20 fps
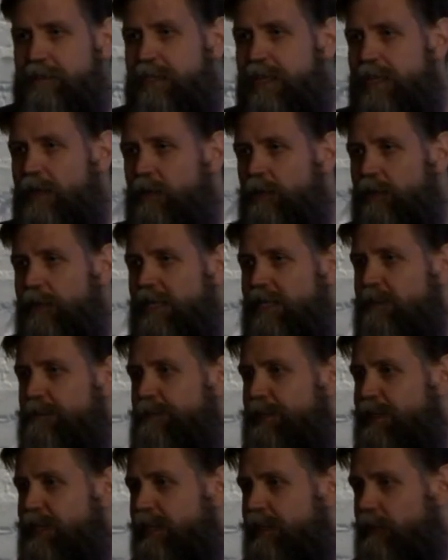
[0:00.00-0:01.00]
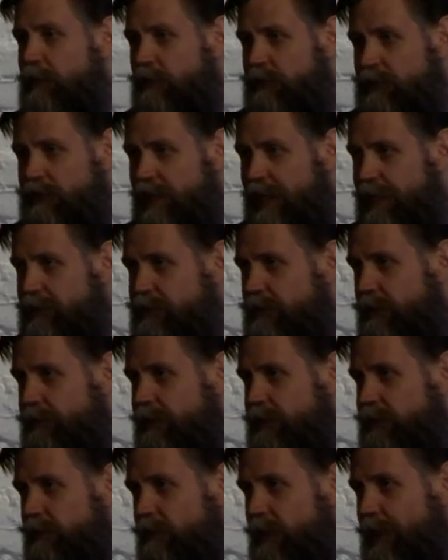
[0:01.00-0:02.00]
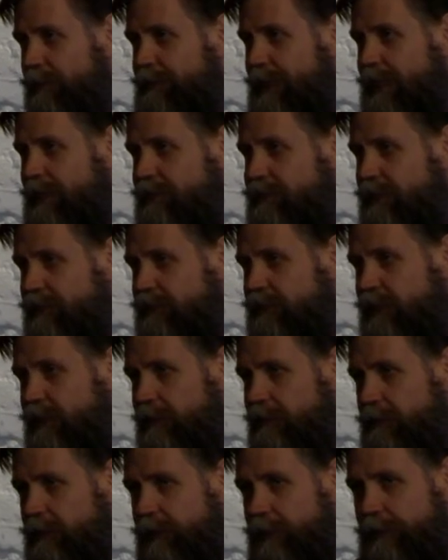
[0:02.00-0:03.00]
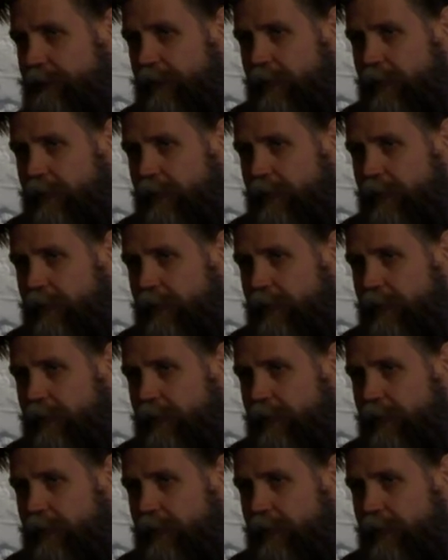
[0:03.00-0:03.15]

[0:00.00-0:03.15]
kill these particular /32 IPs, et cetera.